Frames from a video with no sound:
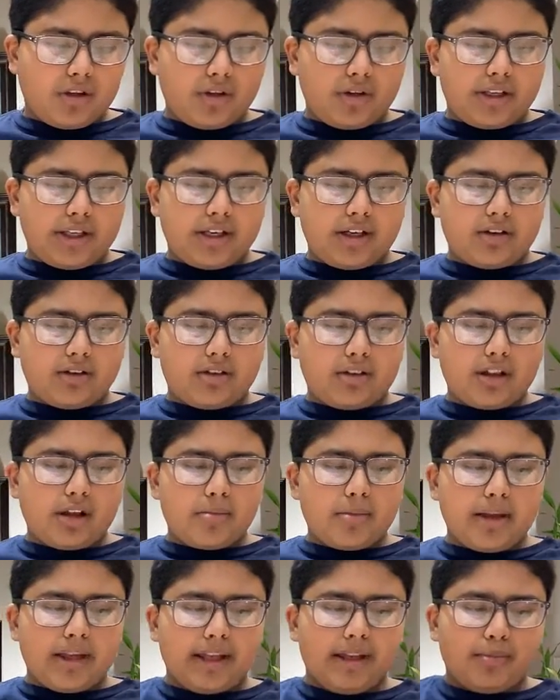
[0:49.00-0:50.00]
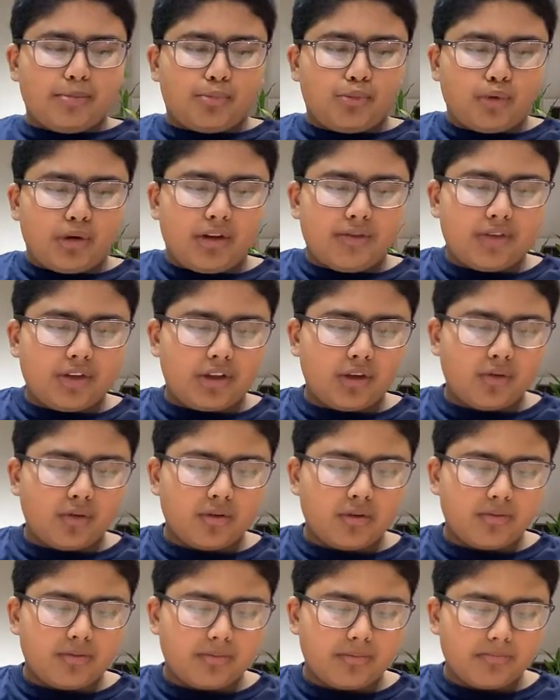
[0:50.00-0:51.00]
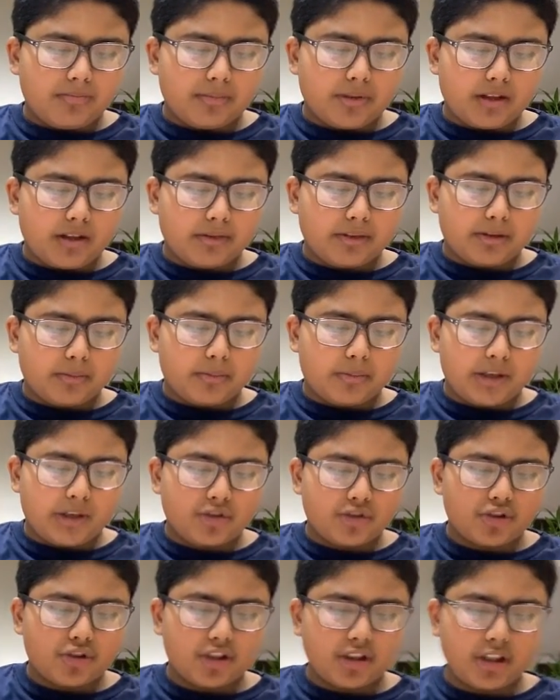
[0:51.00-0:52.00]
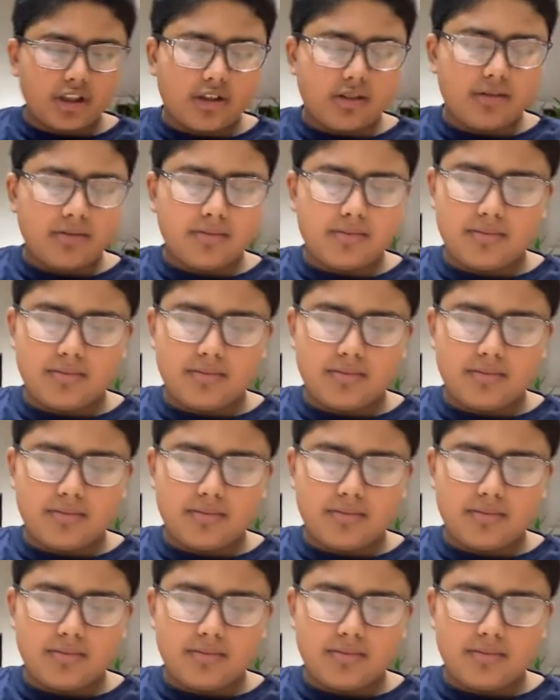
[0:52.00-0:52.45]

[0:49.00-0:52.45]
here's a preview of the brown sugar.